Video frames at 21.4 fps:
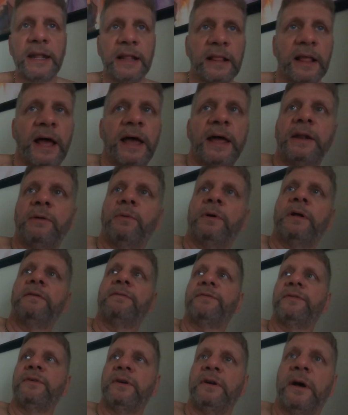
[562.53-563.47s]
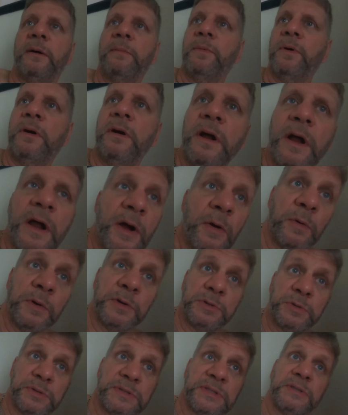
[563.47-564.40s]
in line and waited for your number,
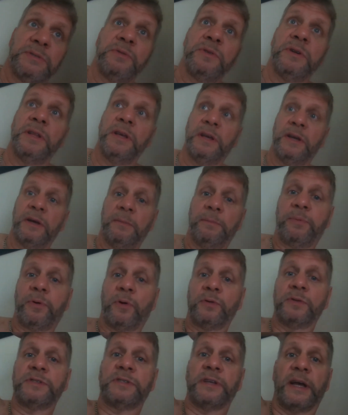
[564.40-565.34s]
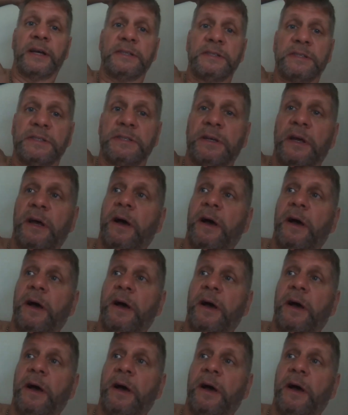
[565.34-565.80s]
which was a really good process.